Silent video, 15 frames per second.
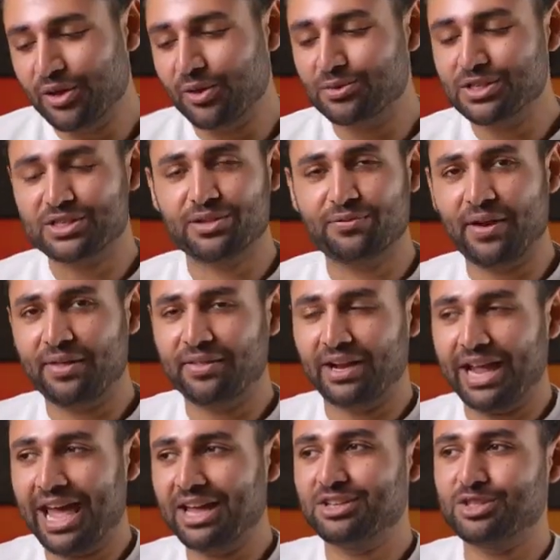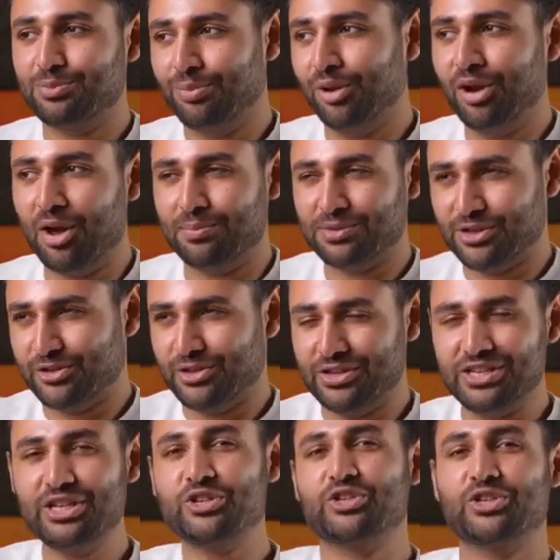though, just the fact that I had to pull up such a
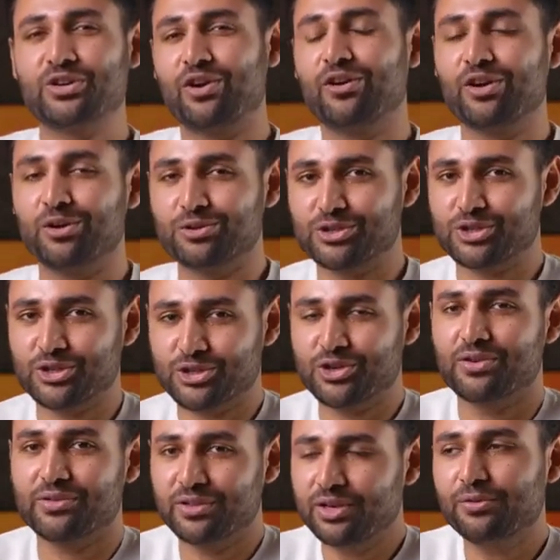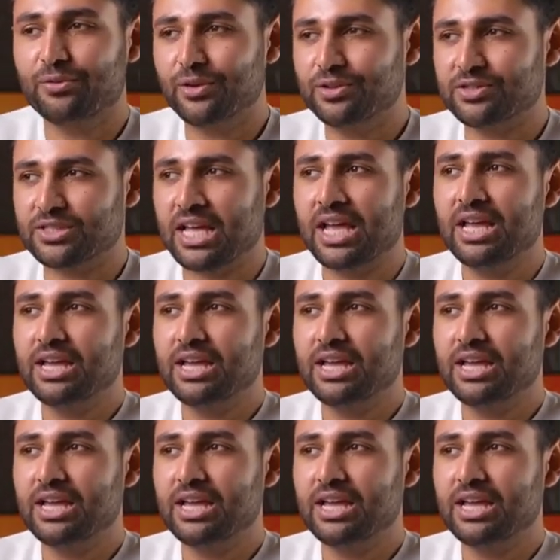niche scenario just to show you the difference